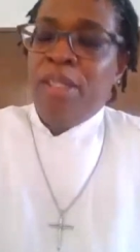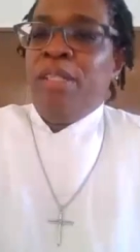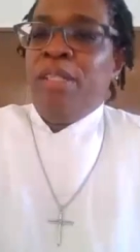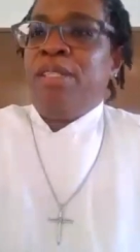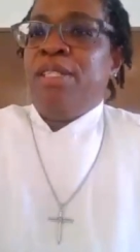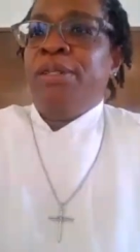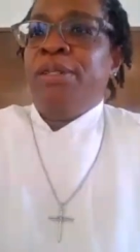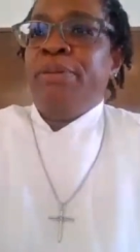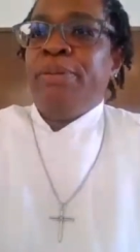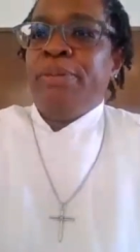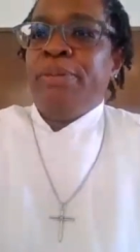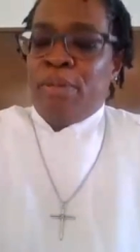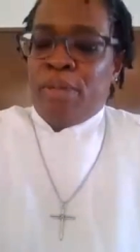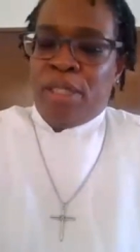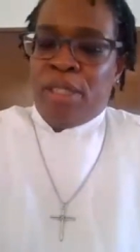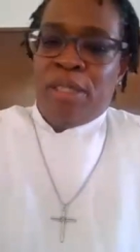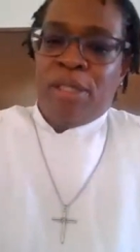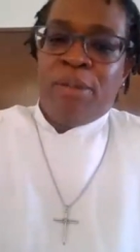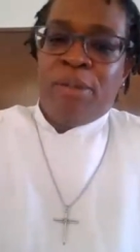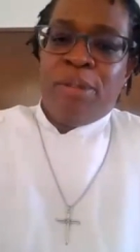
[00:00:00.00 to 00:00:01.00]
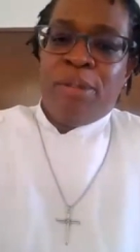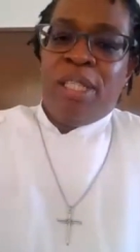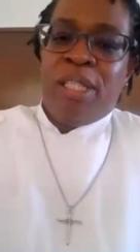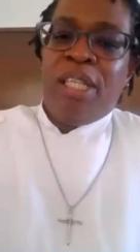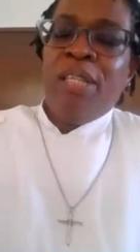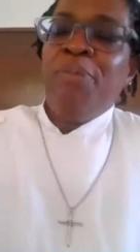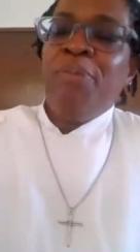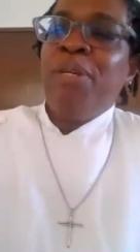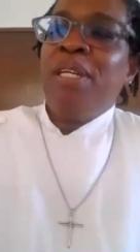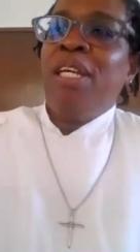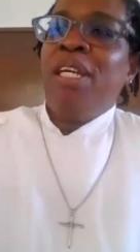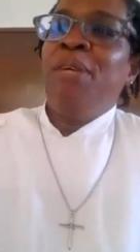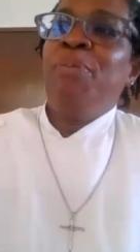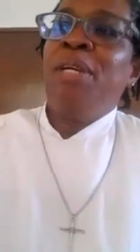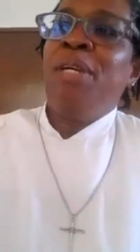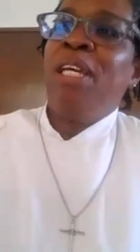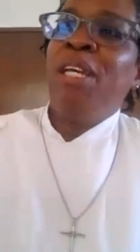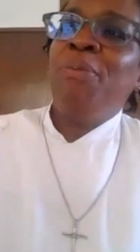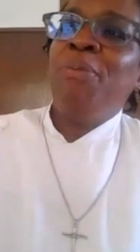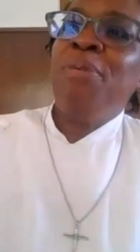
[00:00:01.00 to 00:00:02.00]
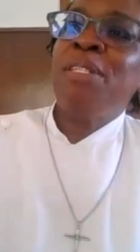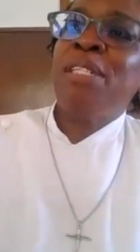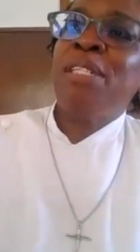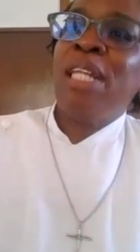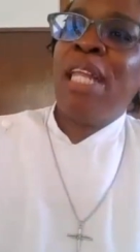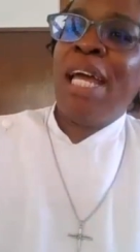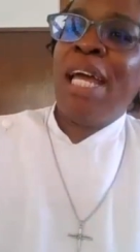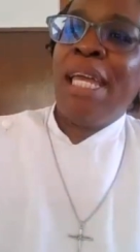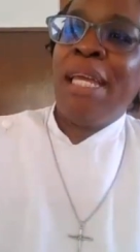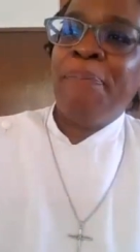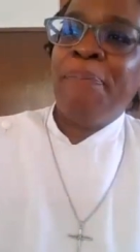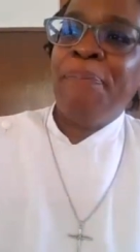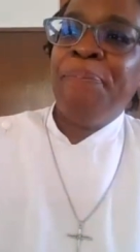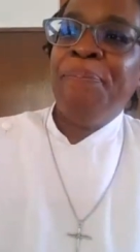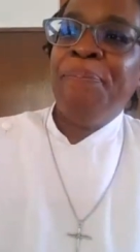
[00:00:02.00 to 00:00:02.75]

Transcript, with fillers: So, so it, it, it was like